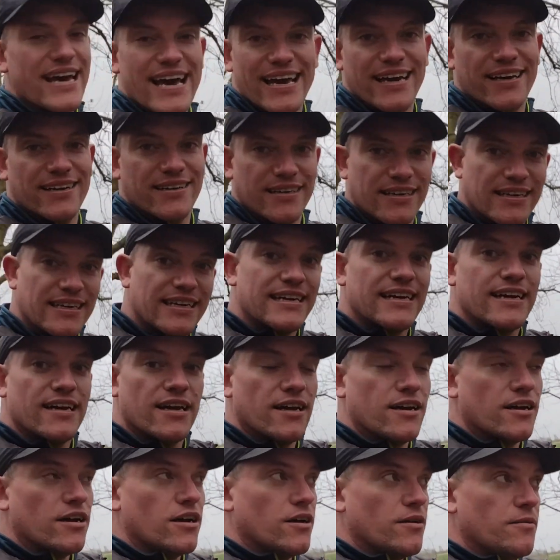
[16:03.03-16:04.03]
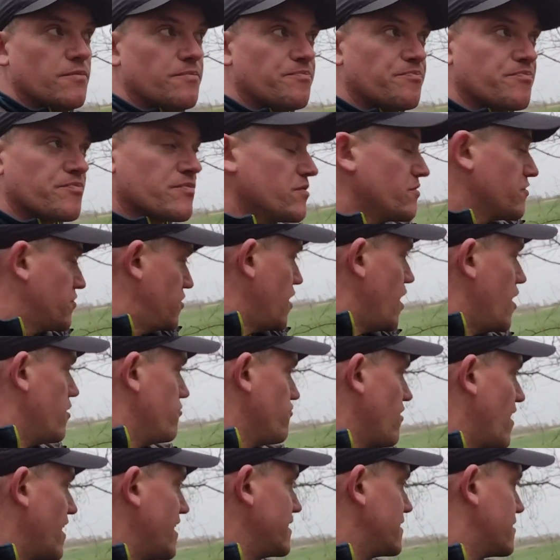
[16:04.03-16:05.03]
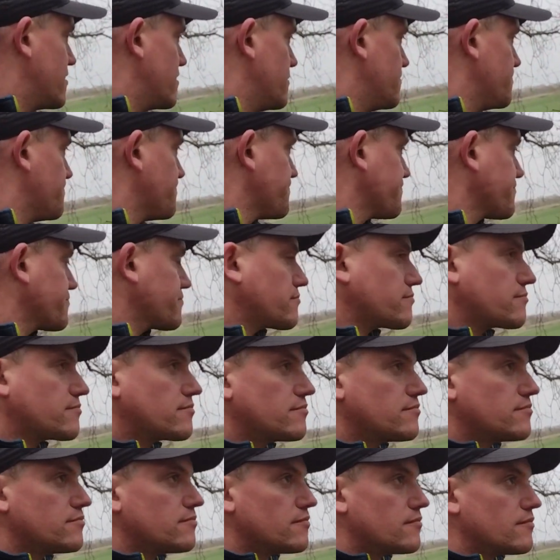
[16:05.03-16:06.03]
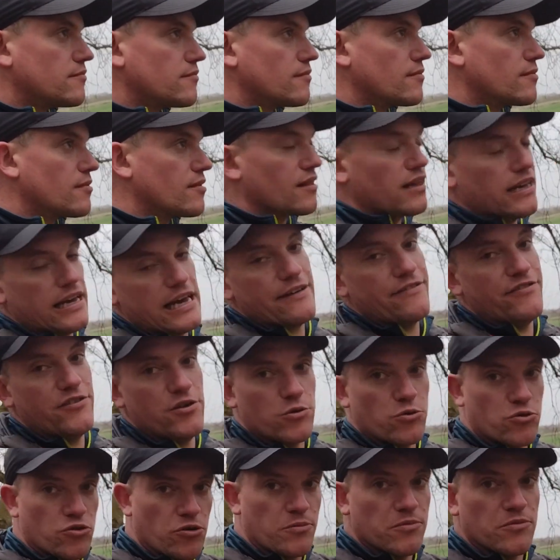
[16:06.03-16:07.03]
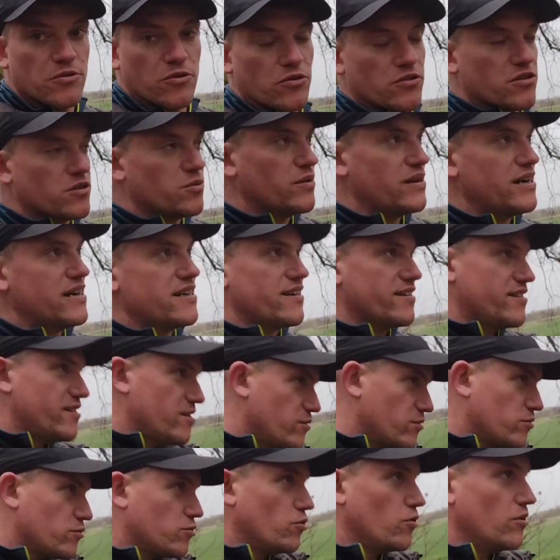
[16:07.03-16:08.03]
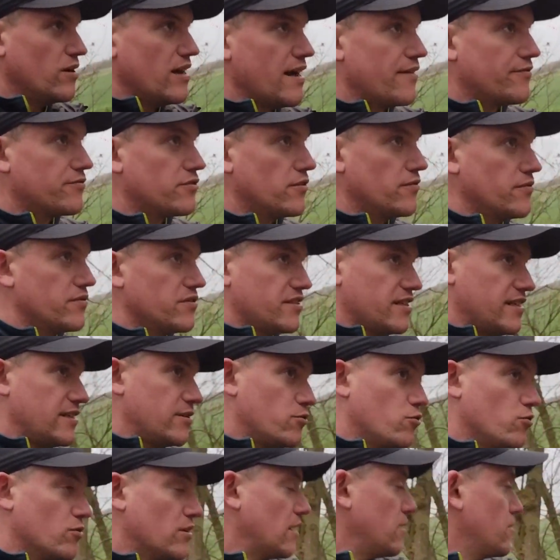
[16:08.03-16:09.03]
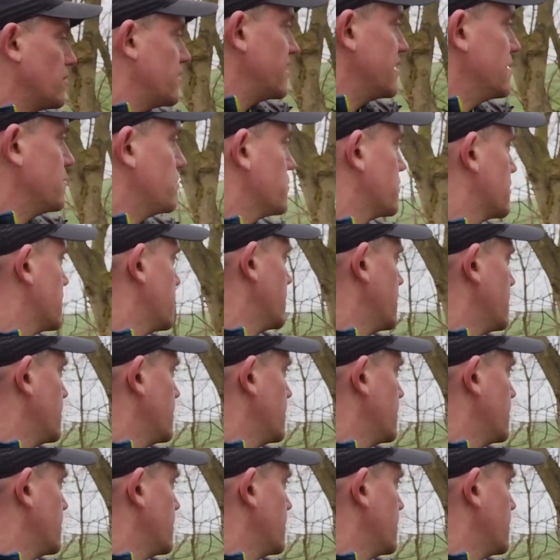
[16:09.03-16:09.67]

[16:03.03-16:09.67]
yeah, turn right. If you come the other way, then you would go left, obviously, and go that way, but